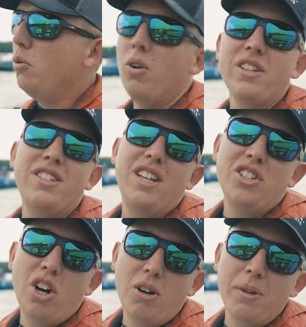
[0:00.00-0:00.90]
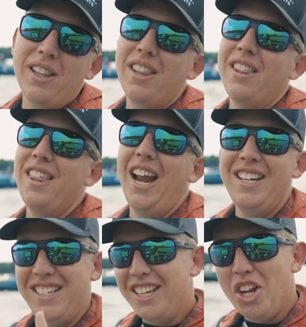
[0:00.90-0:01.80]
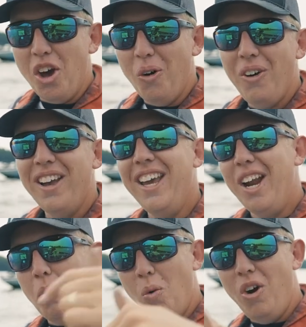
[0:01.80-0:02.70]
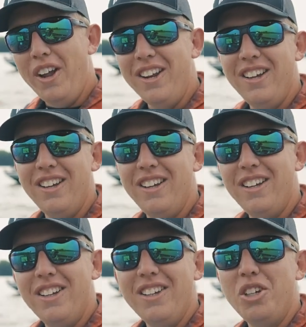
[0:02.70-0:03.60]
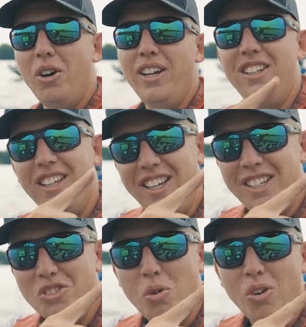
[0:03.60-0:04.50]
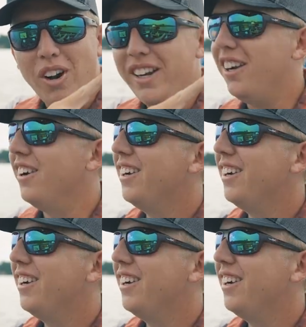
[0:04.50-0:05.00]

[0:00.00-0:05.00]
you want to see a tournament that I did know and I won, go ahead and click in this corner right here.